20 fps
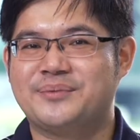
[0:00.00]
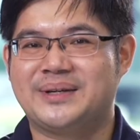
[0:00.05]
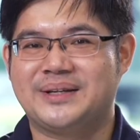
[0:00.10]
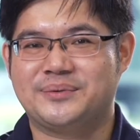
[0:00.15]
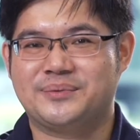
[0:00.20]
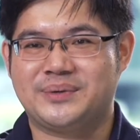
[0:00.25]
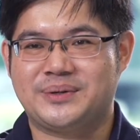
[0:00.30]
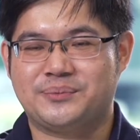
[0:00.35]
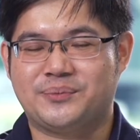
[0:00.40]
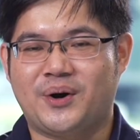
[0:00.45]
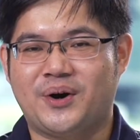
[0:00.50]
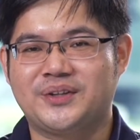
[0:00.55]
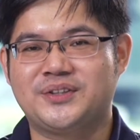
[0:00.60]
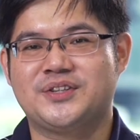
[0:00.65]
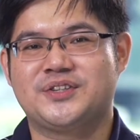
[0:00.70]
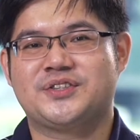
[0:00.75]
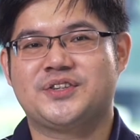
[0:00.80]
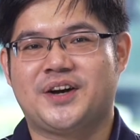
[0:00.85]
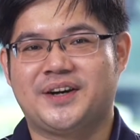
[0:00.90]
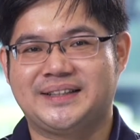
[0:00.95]
we, we want
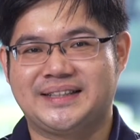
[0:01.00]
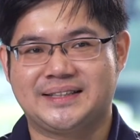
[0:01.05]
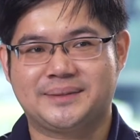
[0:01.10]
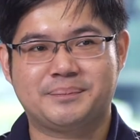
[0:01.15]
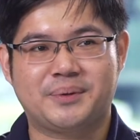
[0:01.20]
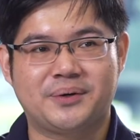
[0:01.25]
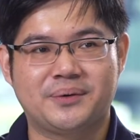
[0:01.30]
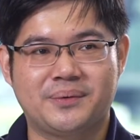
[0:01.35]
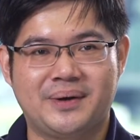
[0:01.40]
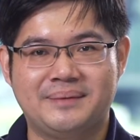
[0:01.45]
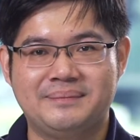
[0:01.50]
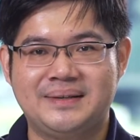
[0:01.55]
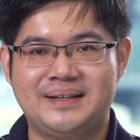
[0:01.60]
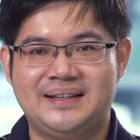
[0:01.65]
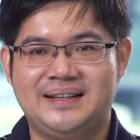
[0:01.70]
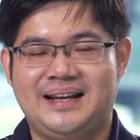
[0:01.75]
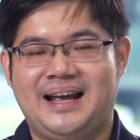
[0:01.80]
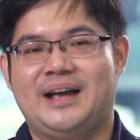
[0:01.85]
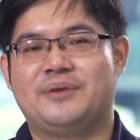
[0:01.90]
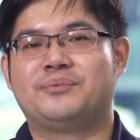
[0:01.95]
to join this program
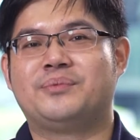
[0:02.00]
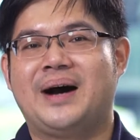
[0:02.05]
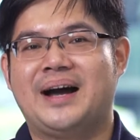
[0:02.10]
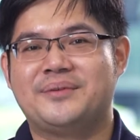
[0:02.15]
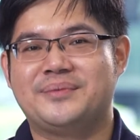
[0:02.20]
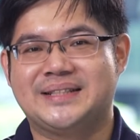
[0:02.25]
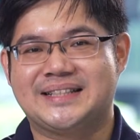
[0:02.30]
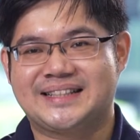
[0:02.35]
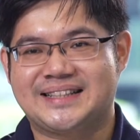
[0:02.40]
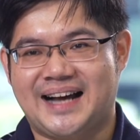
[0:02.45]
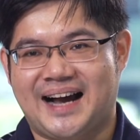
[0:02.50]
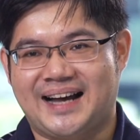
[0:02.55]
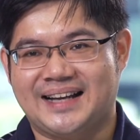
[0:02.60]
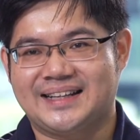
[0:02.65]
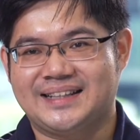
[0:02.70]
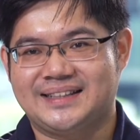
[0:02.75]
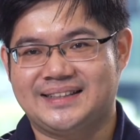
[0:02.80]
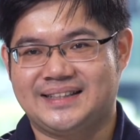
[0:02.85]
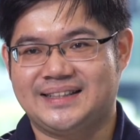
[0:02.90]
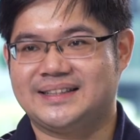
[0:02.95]
and why we start
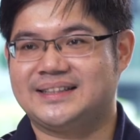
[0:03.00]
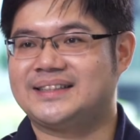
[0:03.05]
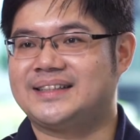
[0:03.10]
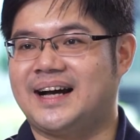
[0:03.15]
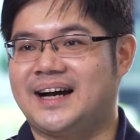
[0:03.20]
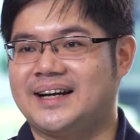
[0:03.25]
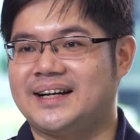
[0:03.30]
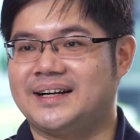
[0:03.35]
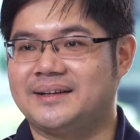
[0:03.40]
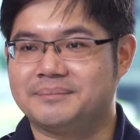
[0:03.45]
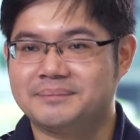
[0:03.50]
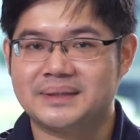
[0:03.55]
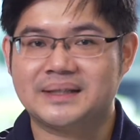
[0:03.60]
this startup.